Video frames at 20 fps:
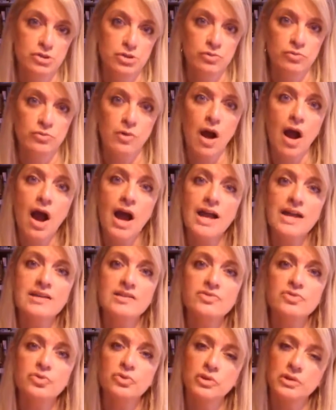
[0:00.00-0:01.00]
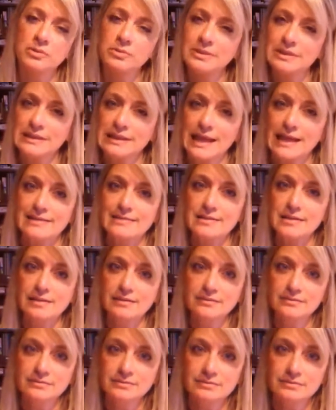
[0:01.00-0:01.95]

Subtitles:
to rise or will lessen?